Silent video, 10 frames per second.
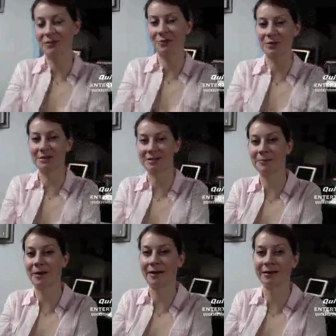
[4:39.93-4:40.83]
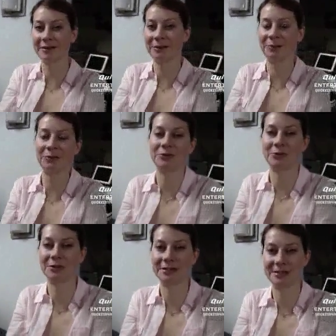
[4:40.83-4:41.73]
I just want to say bye. I hope you
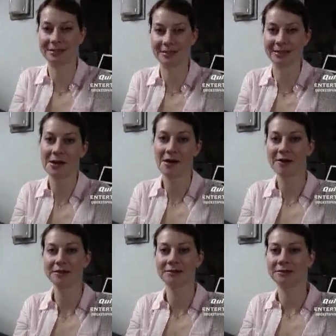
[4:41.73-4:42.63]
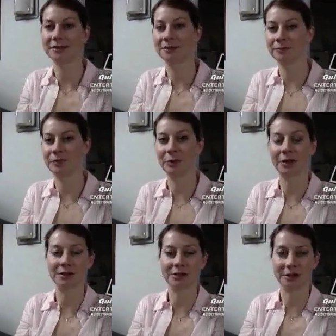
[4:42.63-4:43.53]
enjoyed the season. Um, I
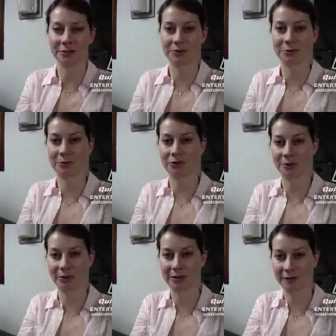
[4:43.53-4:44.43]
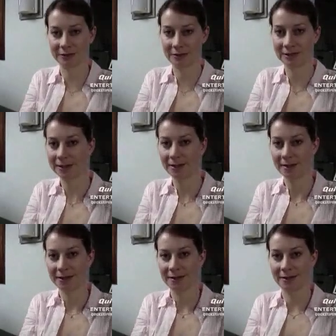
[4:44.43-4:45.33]
work on sound with Joe and Kevin.
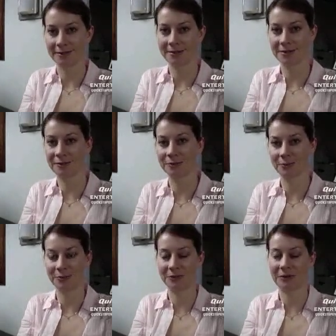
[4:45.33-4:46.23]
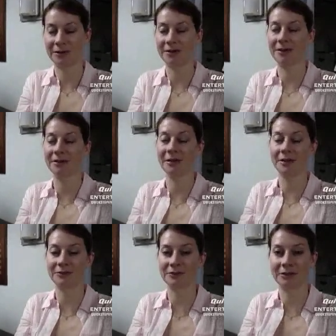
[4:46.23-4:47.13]
And um, we've had a
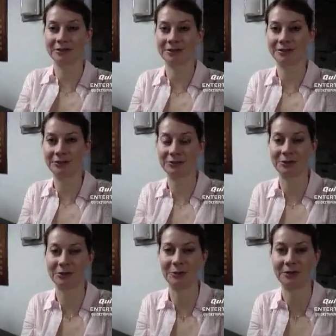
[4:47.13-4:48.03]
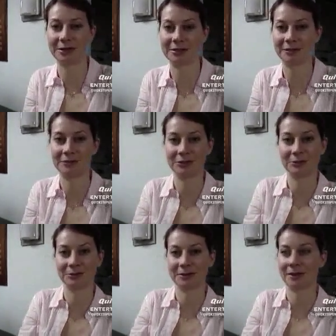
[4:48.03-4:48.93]
lot of fun this year, so I hope you guys have too.